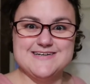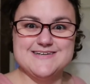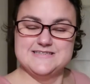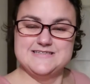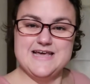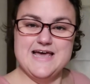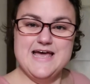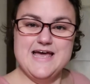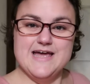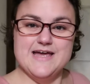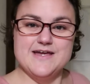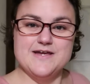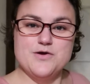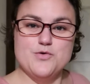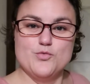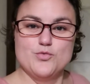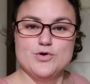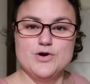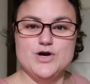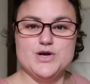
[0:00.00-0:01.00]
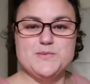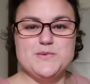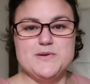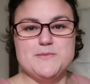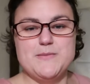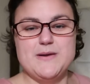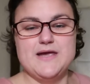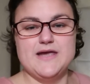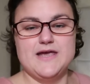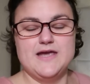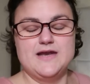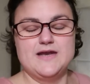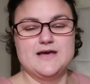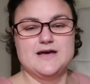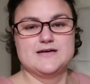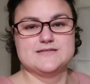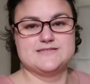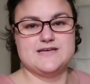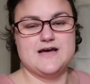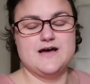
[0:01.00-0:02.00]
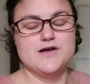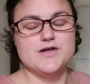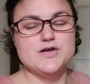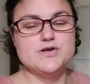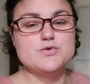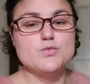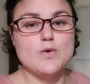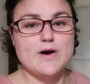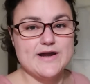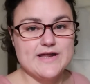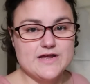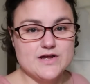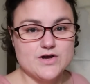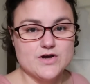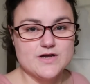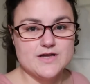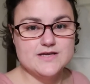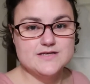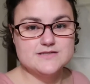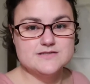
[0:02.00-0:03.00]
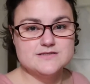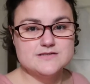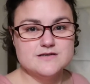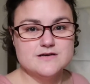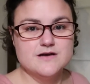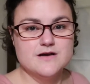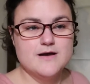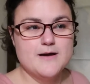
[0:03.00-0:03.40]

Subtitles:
Today, we're going to be making Italian wedding cookies.